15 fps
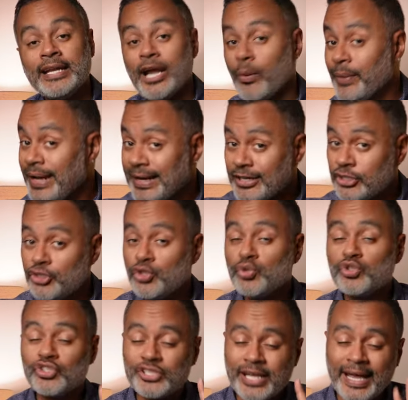Now we're not gonna
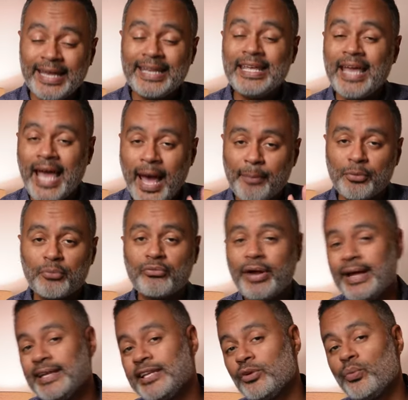use just any apple
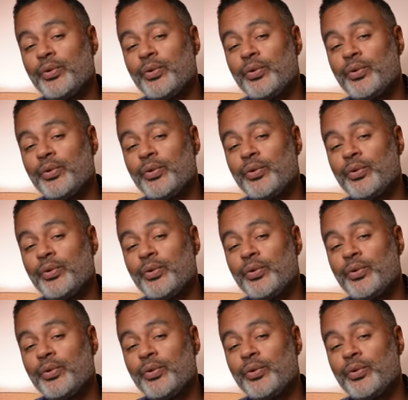brandy,